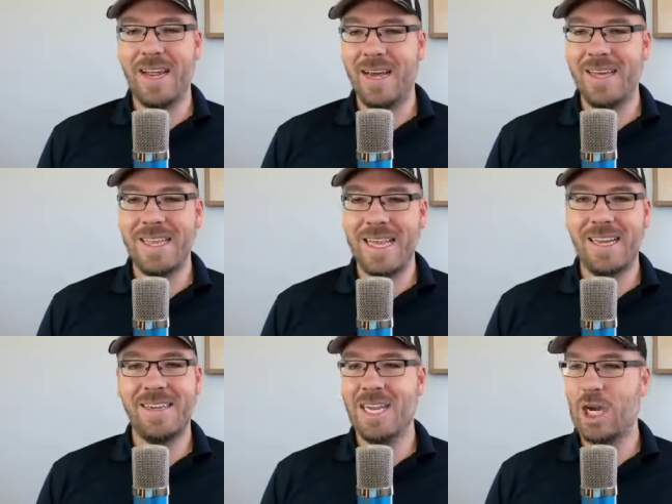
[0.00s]
I think
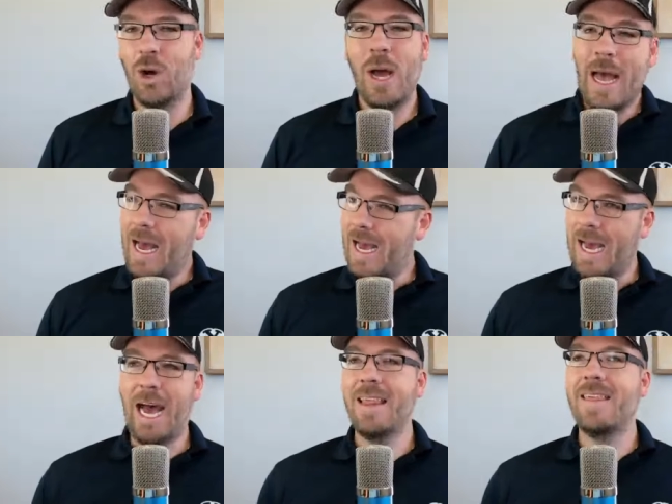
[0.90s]
that, you know,
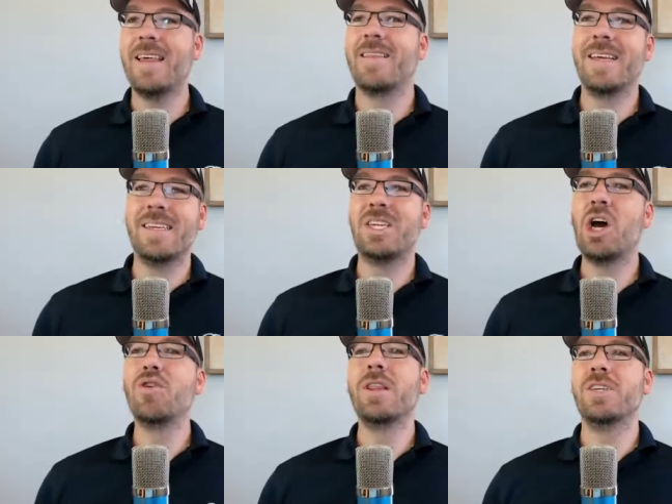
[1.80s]
I think that
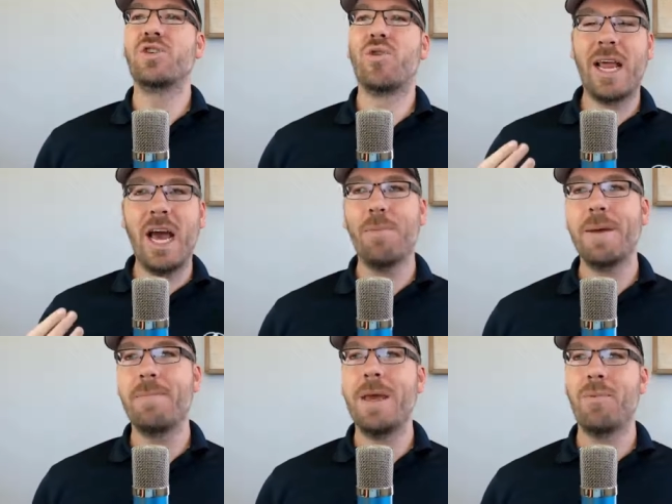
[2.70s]
telling the story and
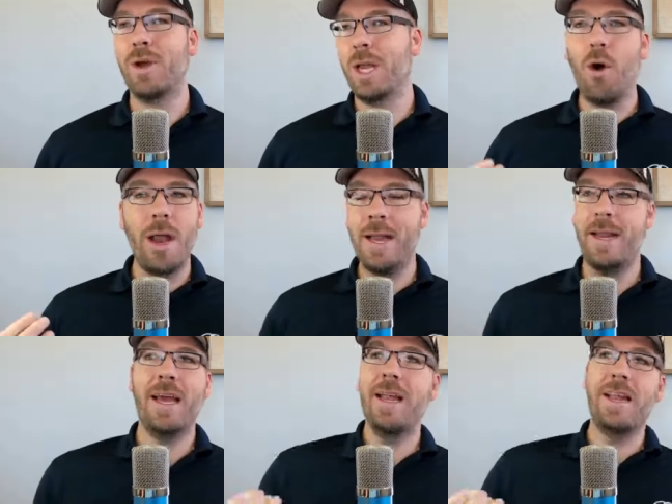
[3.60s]
helping people, you know, and,
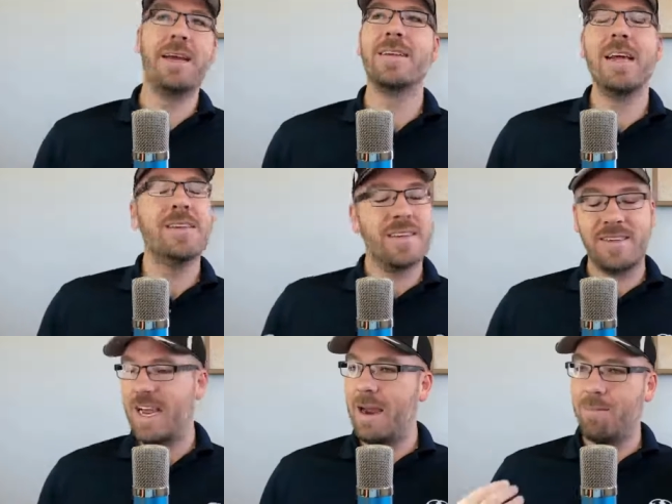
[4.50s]
and, and as an
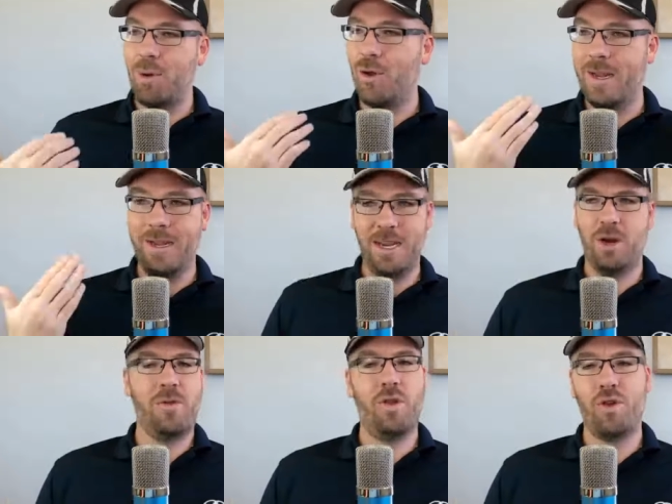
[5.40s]
example, and you
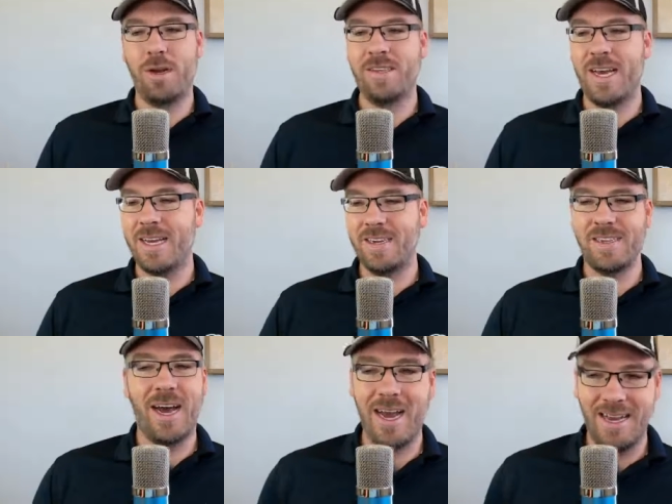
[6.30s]
know, thirty second
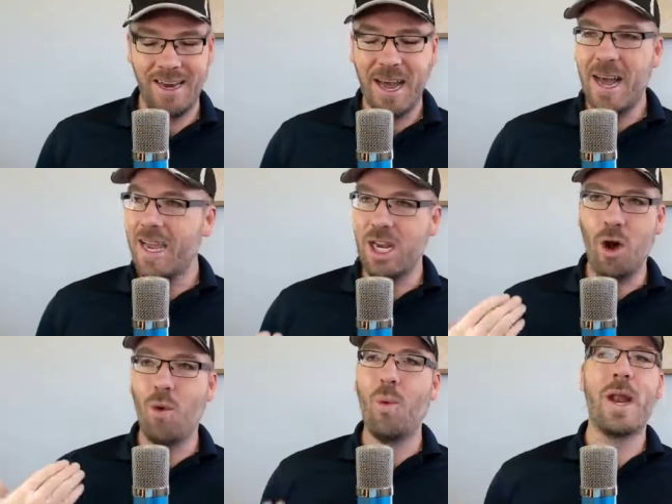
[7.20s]
aside, and, you
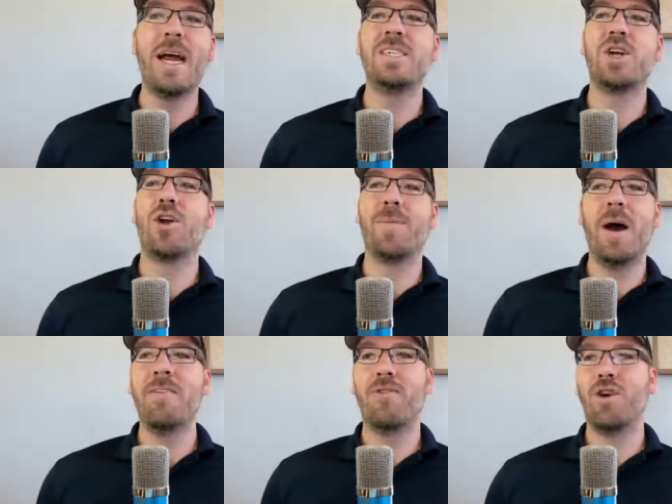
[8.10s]
know, when I started
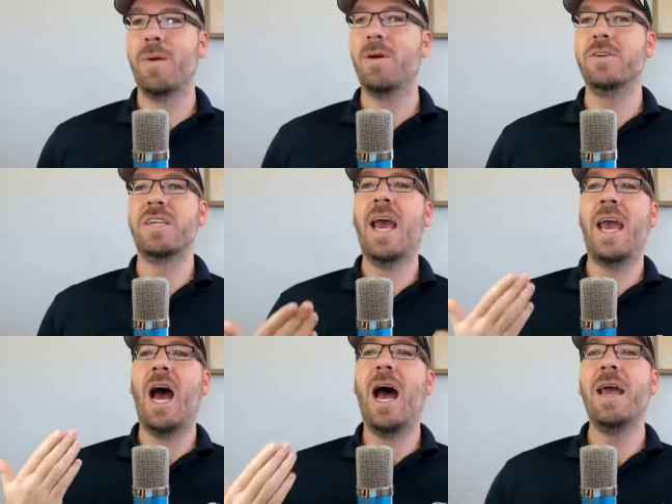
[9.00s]
my firm, it was,
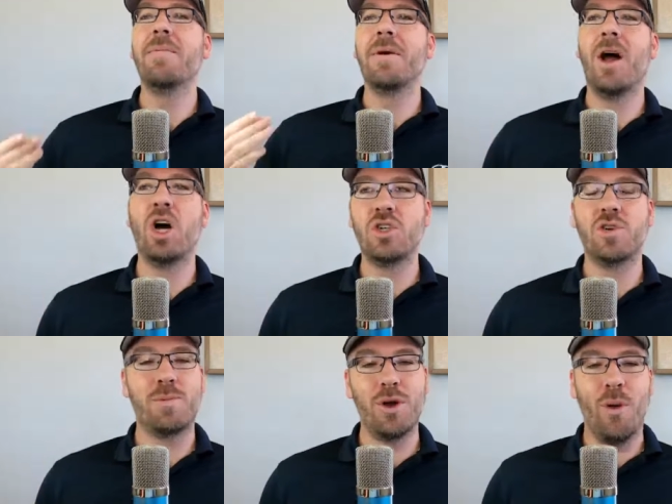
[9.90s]
hey, I am an
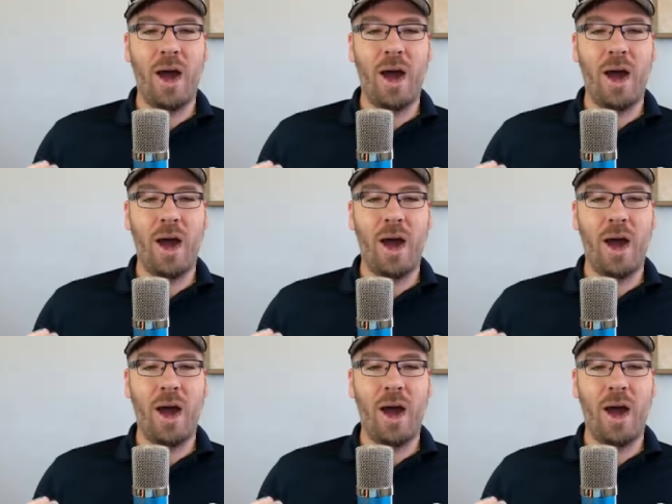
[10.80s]
entrepreneur.